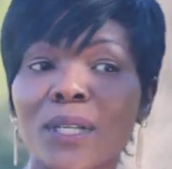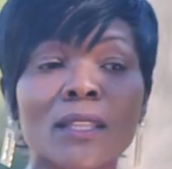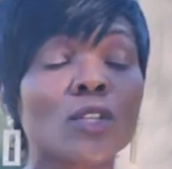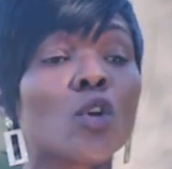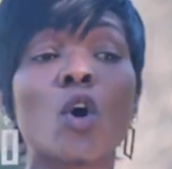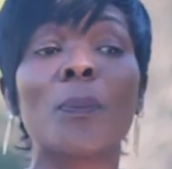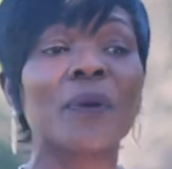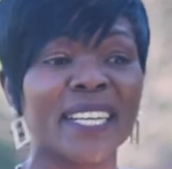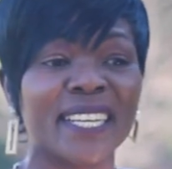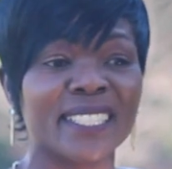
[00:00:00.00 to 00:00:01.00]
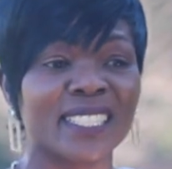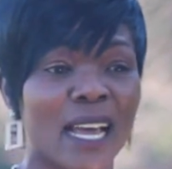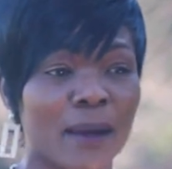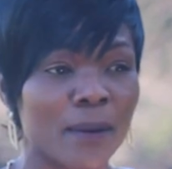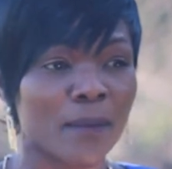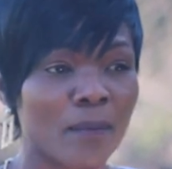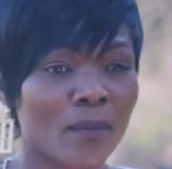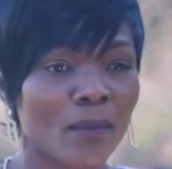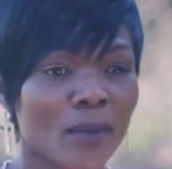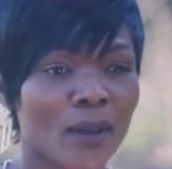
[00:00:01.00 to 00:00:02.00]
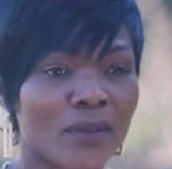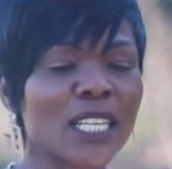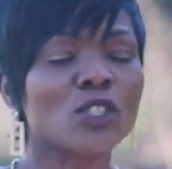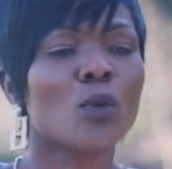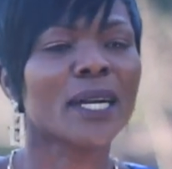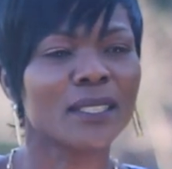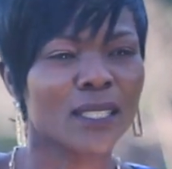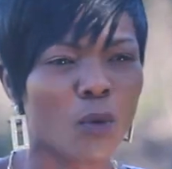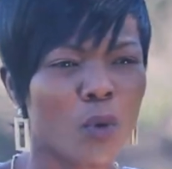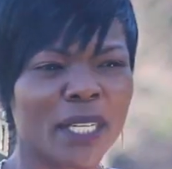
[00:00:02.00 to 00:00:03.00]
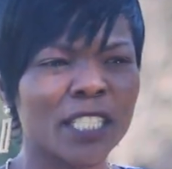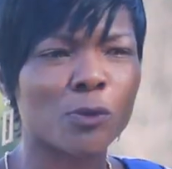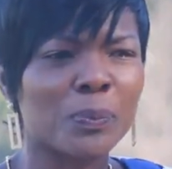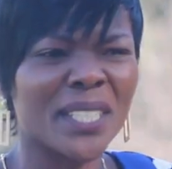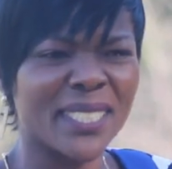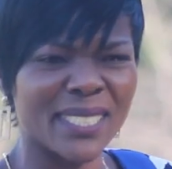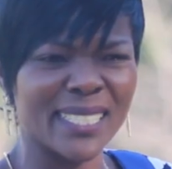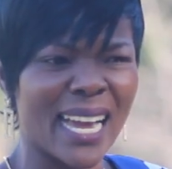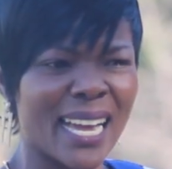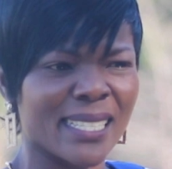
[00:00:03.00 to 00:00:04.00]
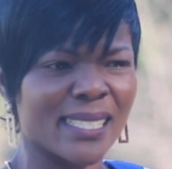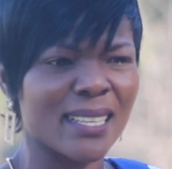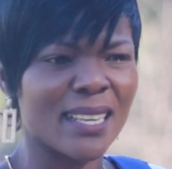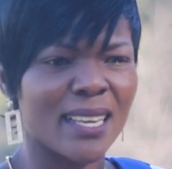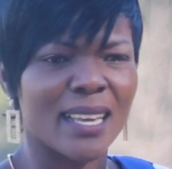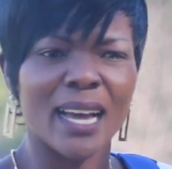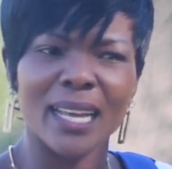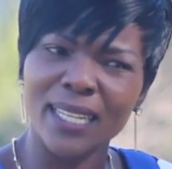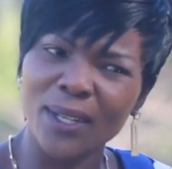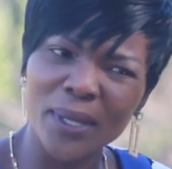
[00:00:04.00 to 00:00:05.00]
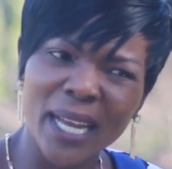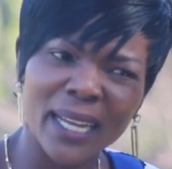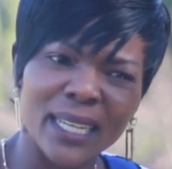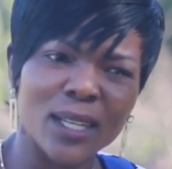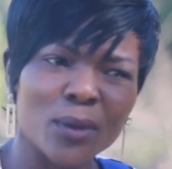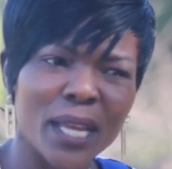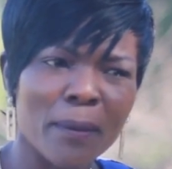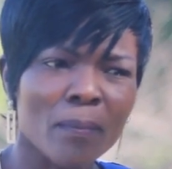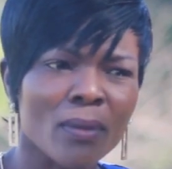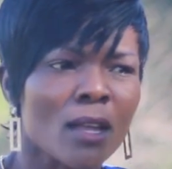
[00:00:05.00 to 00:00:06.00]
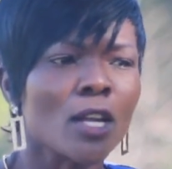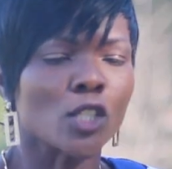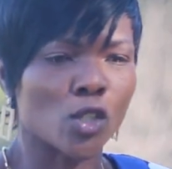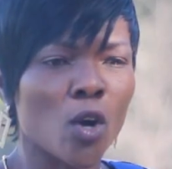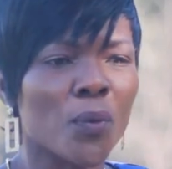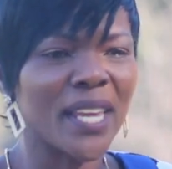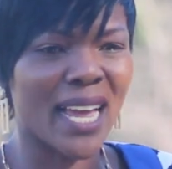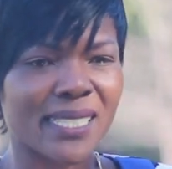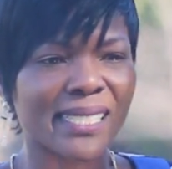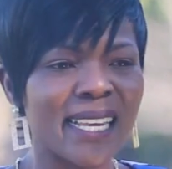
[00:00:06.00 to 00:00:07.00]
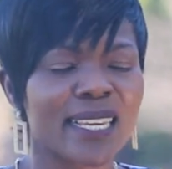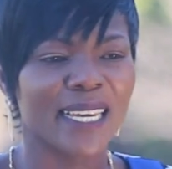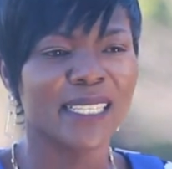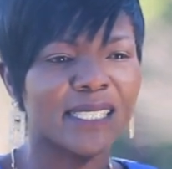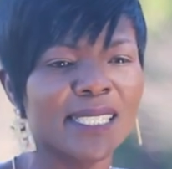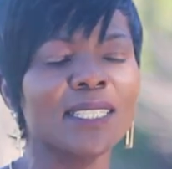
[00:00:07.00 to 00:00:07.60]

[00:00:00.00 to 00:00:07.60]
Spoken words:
with no pressure. That's what the Holy Spirit does. Hallelujah, hallelujah. So we are saying, as